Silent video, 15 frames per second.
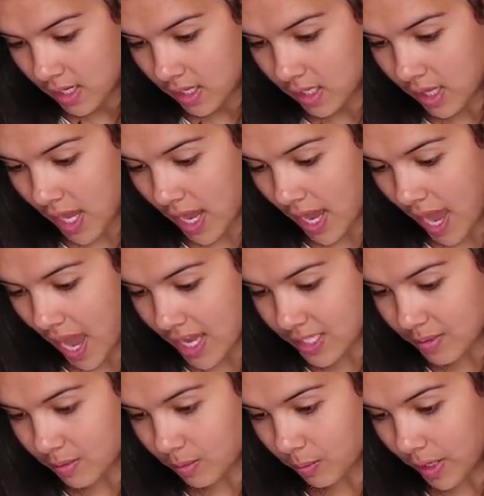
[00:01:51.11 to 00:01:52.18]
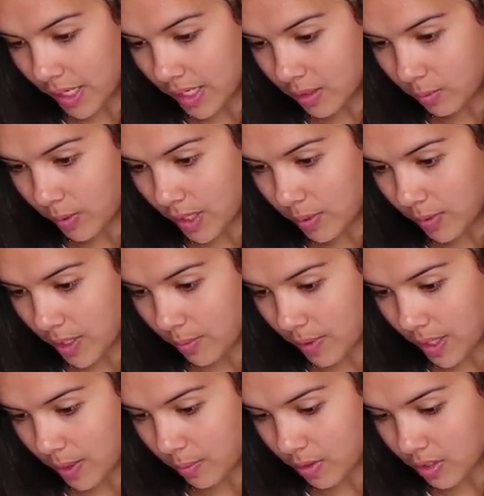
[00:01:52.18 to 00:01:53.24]
Clay has, wait,
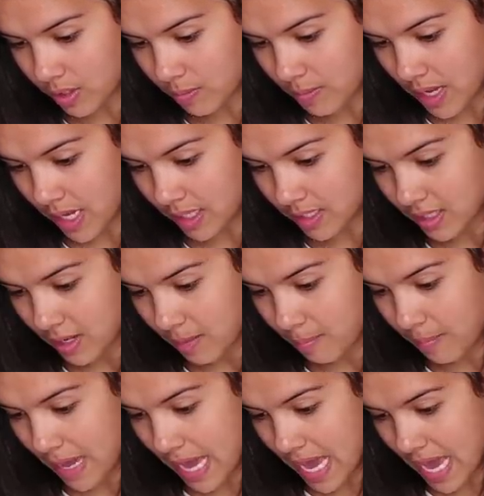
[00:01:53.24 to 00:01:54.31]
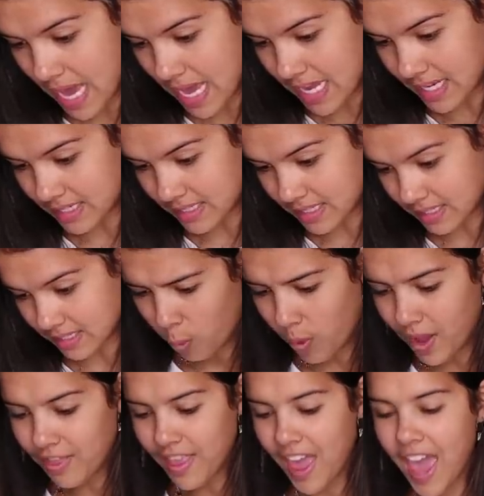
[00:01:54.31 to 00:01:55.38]
where's the bangs? Bangs!
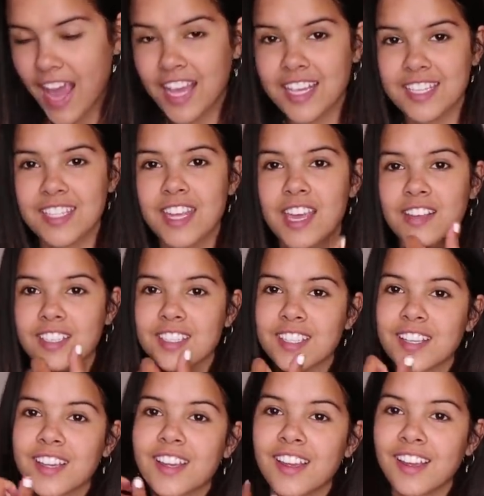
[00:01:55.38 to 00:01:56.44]
What in the heck is this?